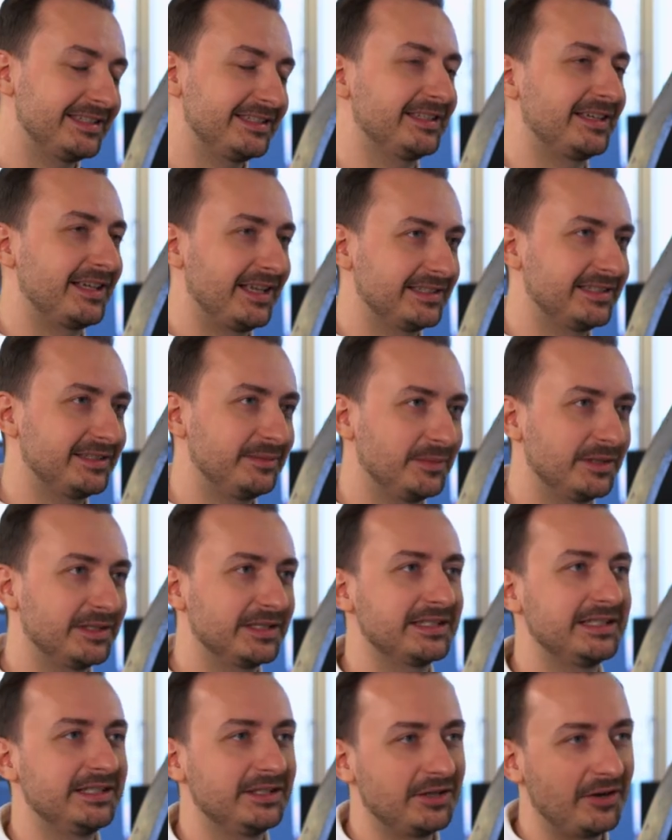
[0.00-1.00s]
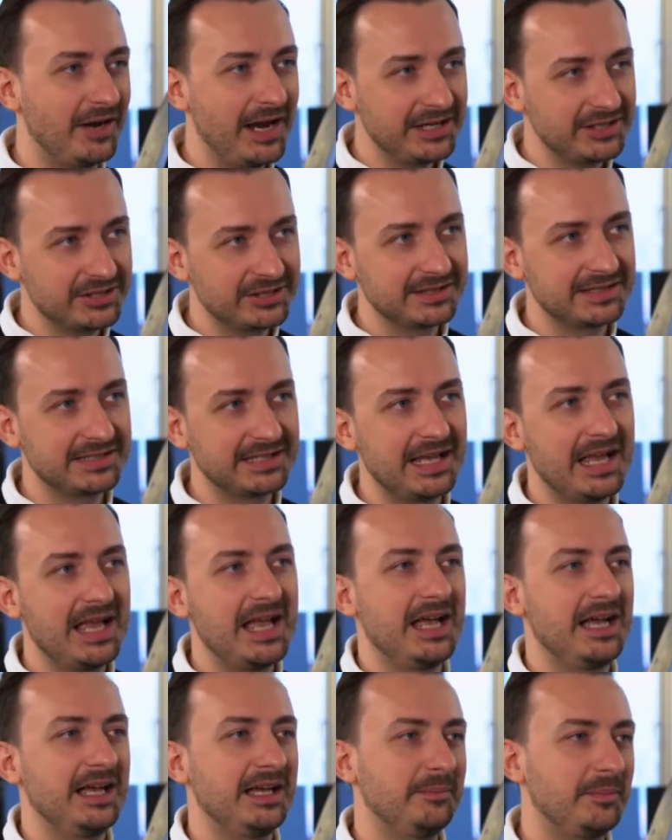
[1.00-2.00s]
the customer's interactions,
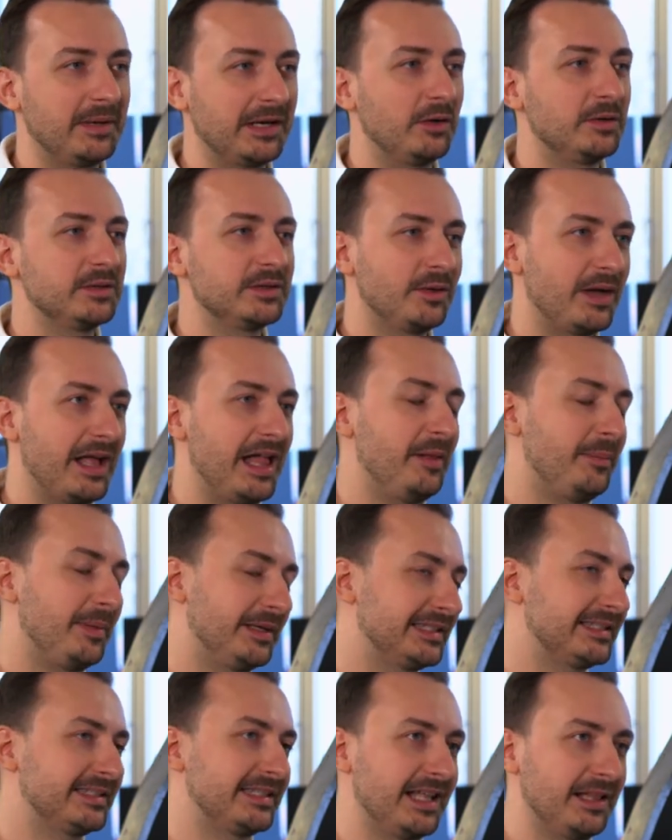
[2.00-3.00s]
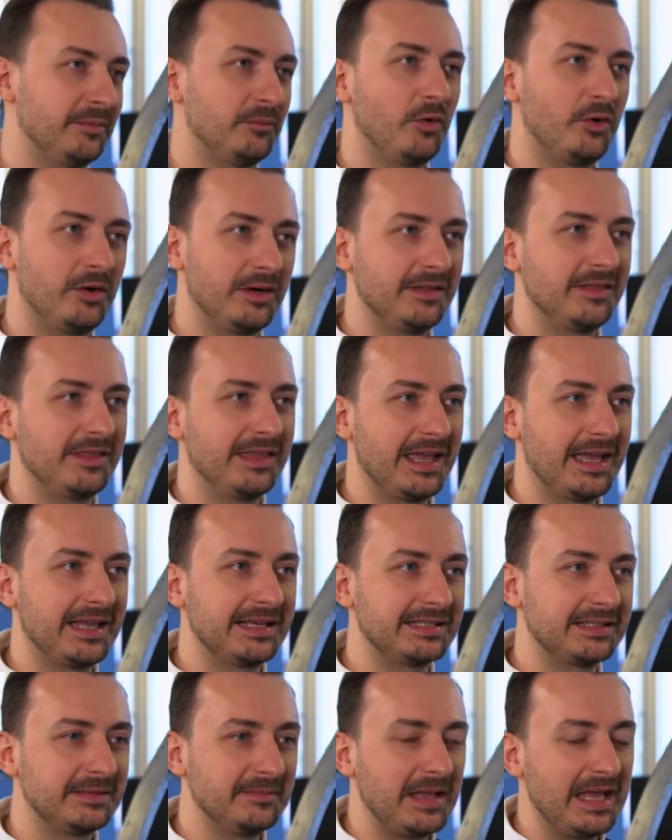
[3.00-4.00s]
but also help us sell more in the
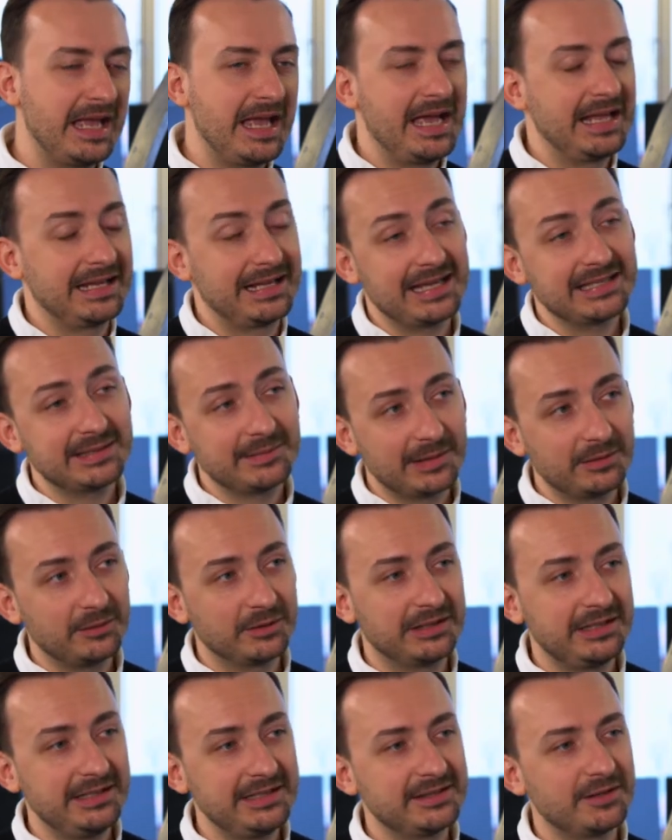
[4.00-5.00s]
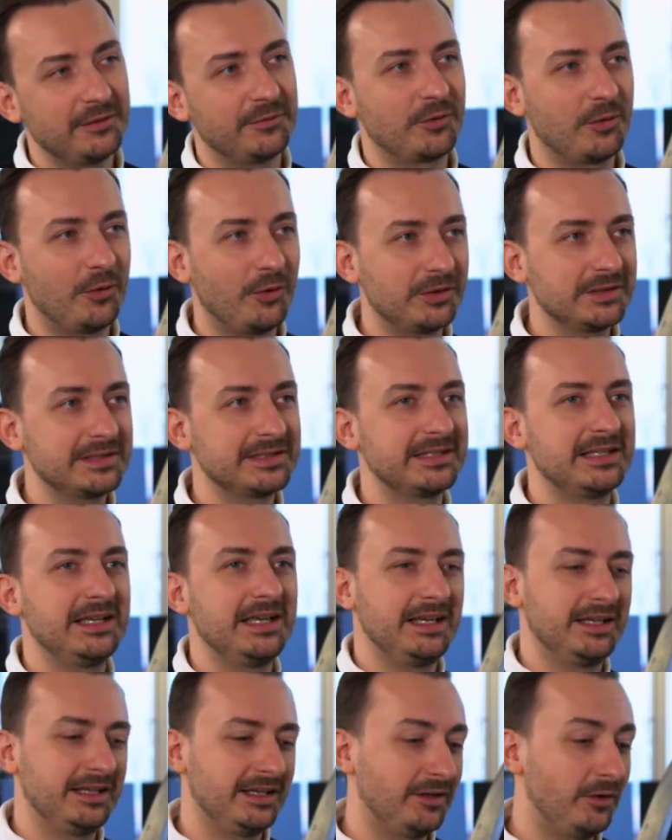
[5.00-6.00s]
end. And last but not least, of course,
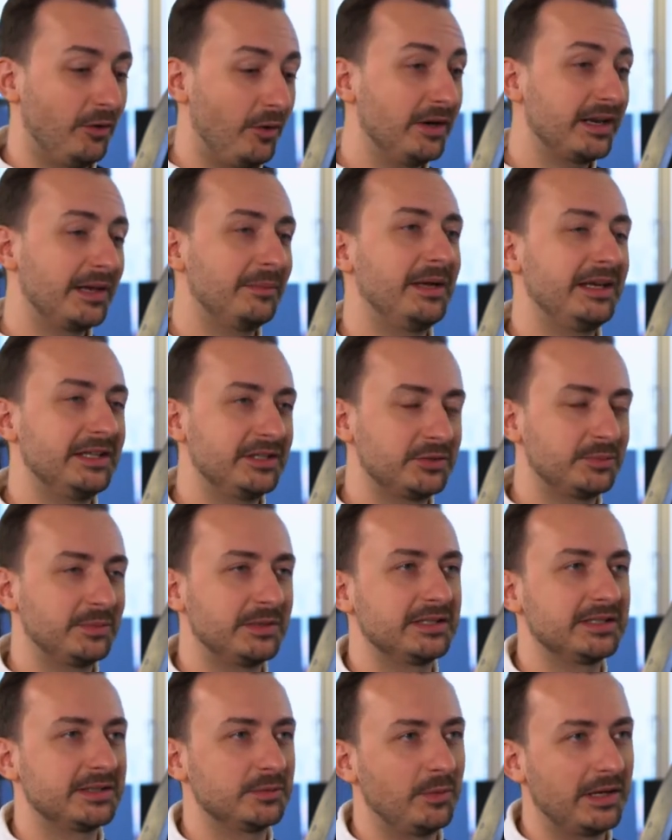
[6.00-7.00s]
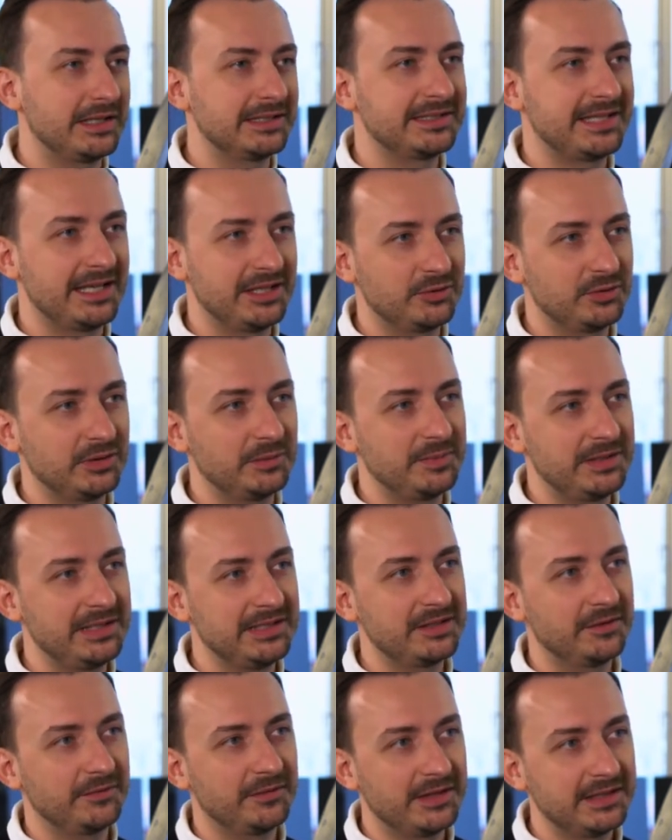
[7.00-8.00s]
order management is one central piece
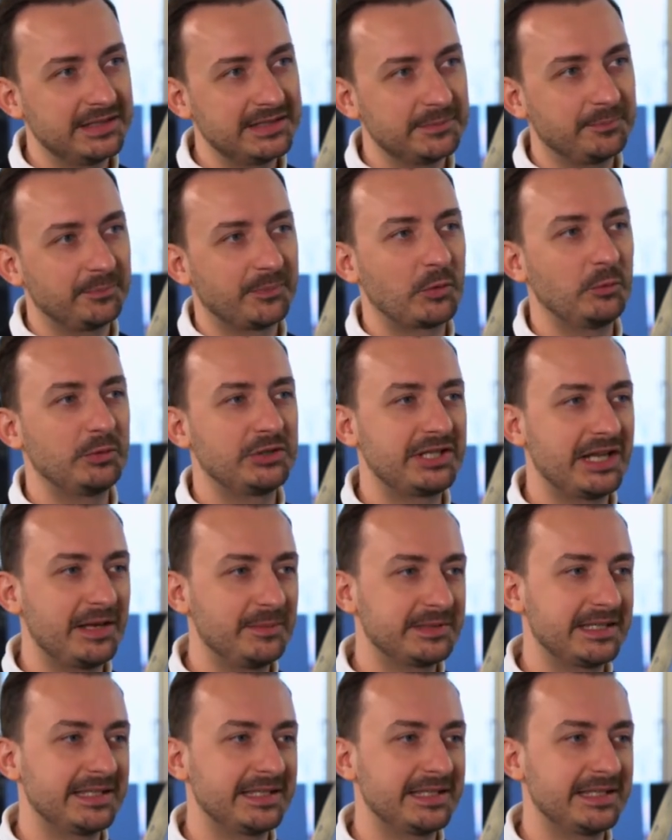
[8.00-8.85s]
of this, which helps